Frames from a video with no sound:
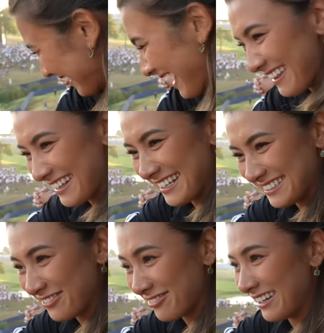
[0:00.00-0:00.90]
But yeah, that's
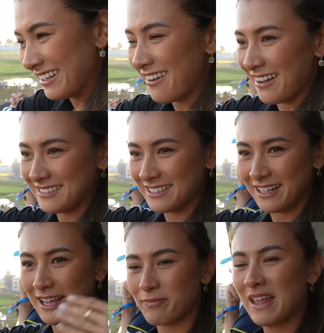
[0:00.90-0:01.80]
actually really nice.
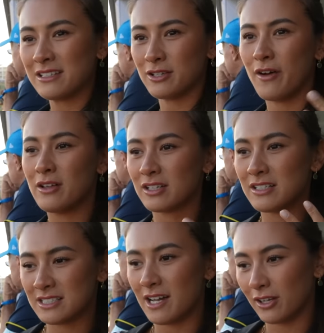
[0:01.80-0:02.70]
Like, so if I was going
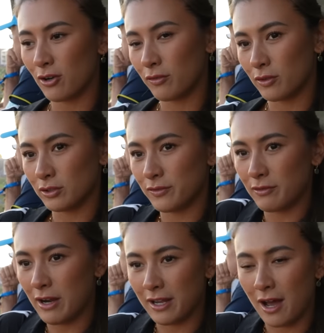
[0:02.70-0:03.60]
to design a golf course for
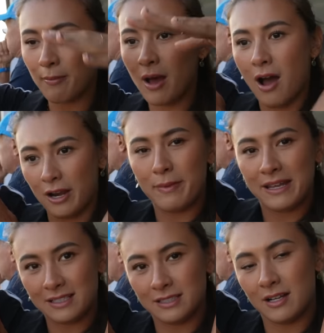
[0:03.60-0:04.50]
the Ryder Cup, I'd
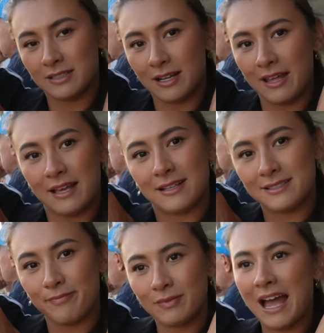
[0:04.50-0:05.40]
make it slanted like this.
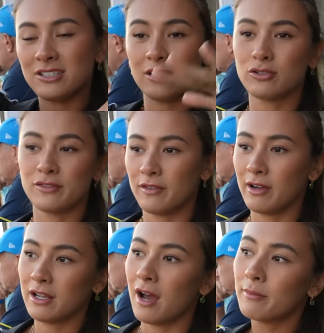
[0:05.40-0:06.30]
Actually, not just for the
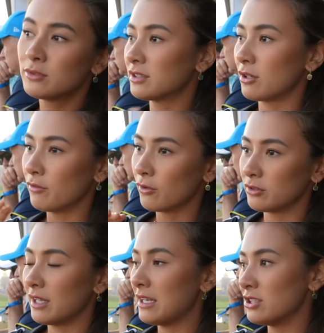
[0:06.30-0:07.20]
Ryder Cup, just golf
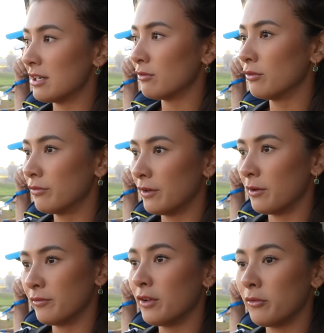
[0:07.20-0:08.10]
course in general
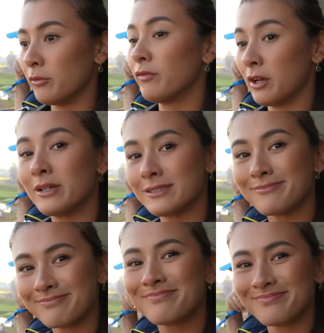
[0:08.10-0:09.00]
for you viewers.
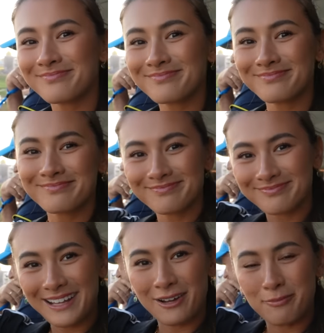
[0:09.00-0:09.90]

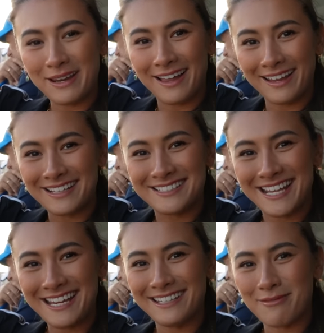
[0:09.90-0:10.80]
It'll be like a
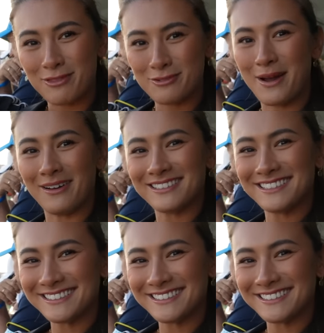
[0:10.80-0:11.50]
stadium throughout.